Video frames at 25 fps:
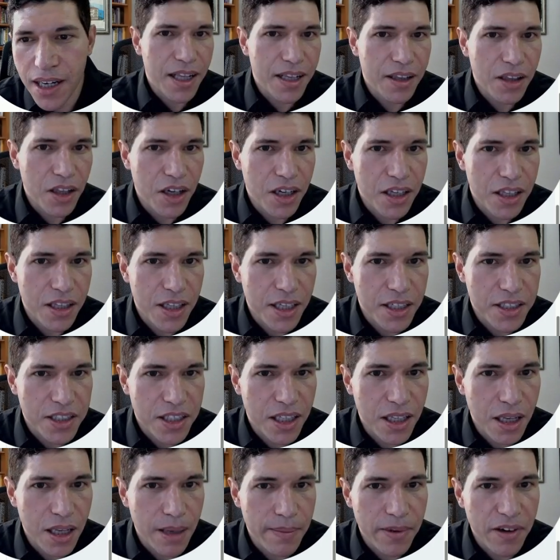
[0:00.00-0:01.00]
look at this, the
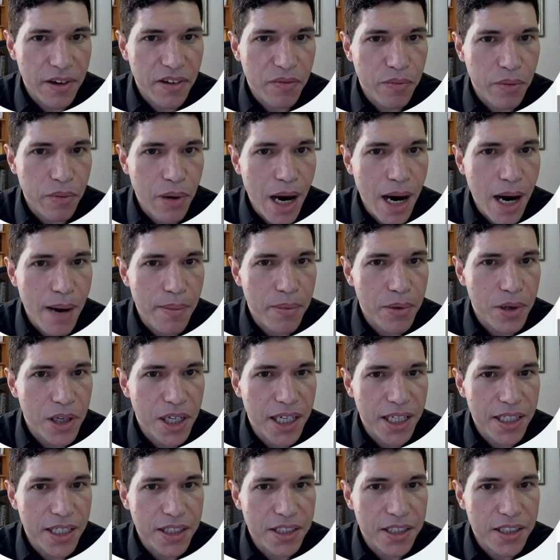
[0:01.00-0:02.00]
number of
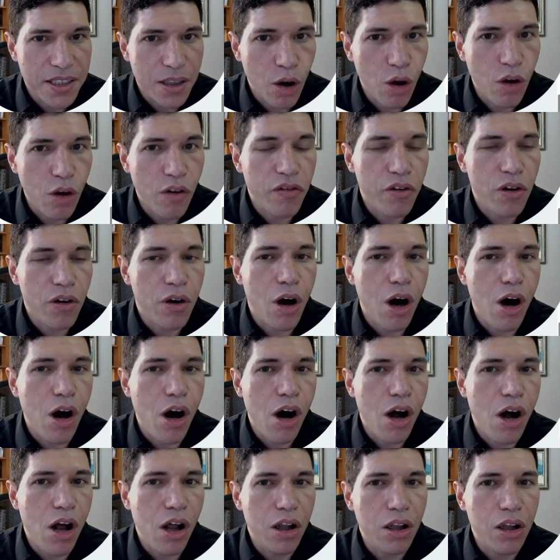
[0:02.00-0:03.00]
properties.
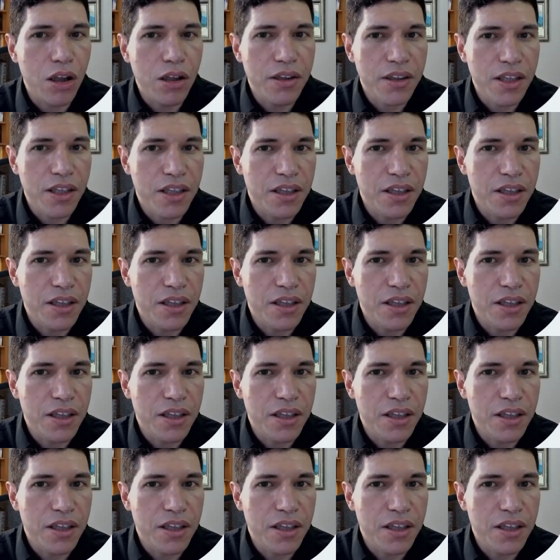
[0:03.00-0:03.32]
Overall, the